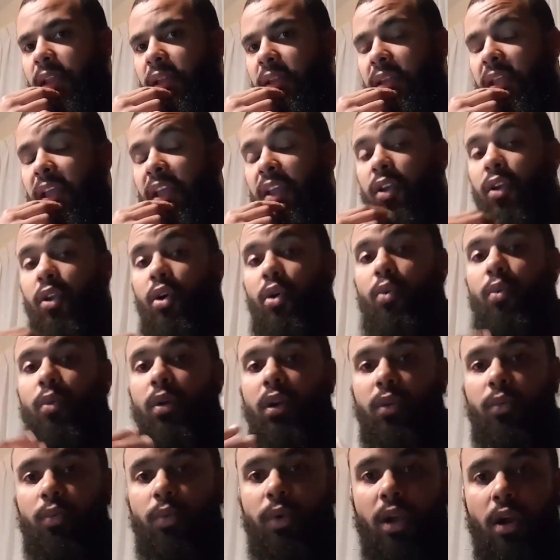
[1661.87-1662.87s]
They know
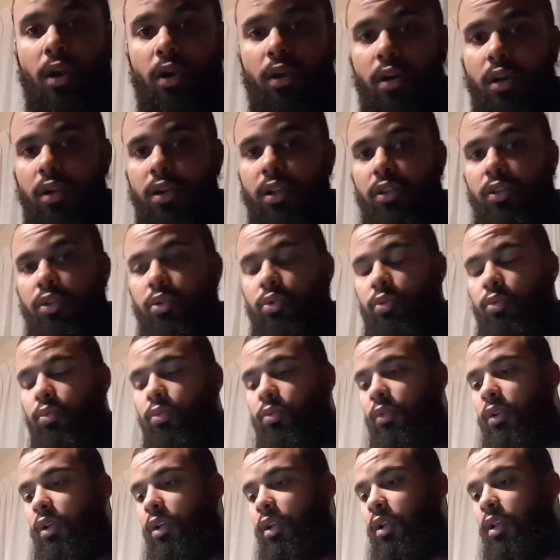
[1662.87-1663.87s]
what we are going to do.
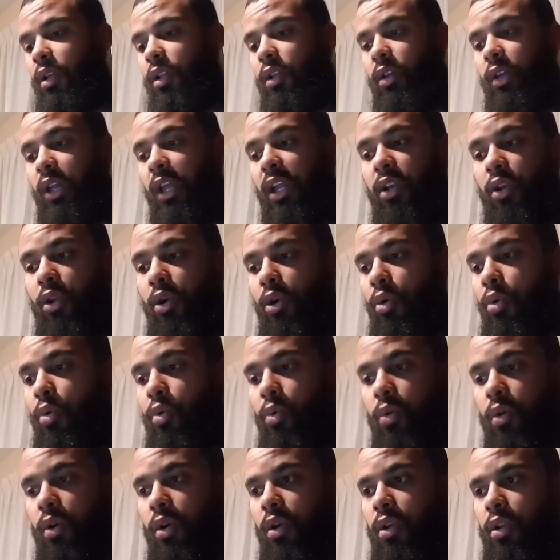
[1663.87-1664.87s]
They
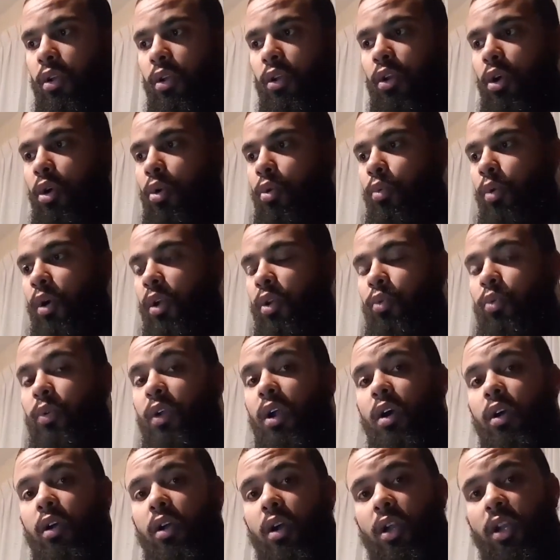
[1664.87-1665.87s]
know, you know, what we
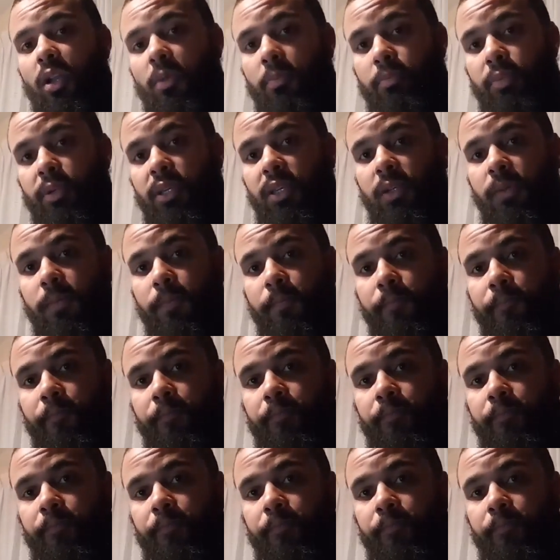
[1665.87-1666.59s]
are going to be.